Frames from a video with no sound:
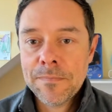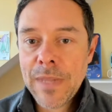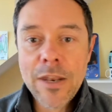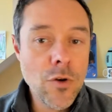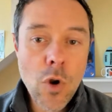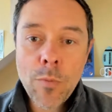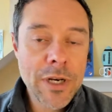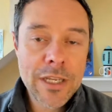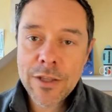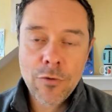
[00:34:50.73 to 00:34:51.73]
And
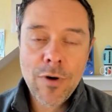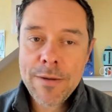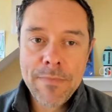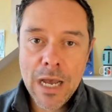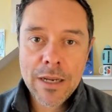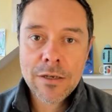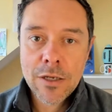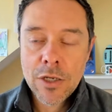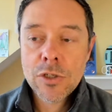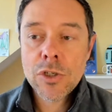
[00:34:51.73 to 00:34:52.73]
nobody in their right mind
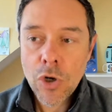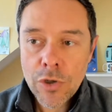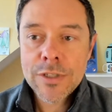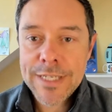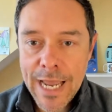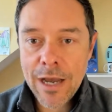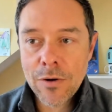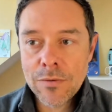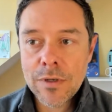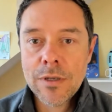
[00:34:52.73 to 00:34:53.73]
turns
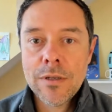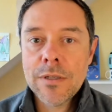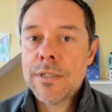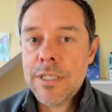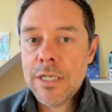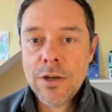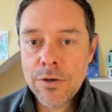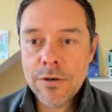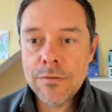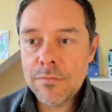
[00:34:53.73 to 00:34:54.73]
down
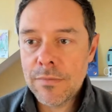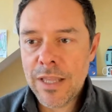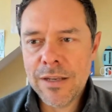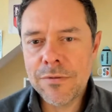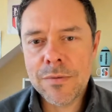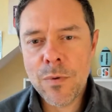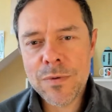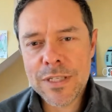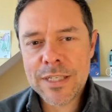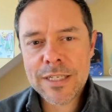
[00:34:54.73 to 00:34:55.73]
600, I think it was, what
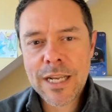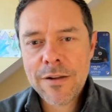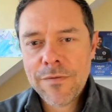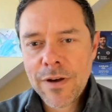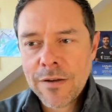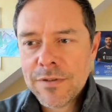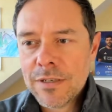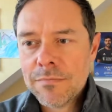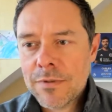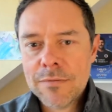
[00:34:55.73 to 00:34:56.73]
was it,
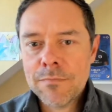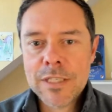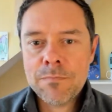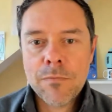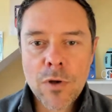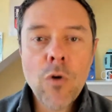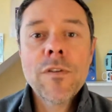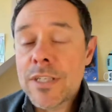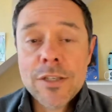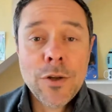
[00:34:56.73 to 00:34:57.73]
685, over
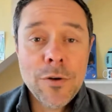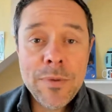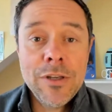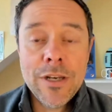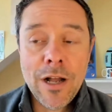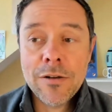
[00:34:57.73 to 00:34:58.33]
$600 million.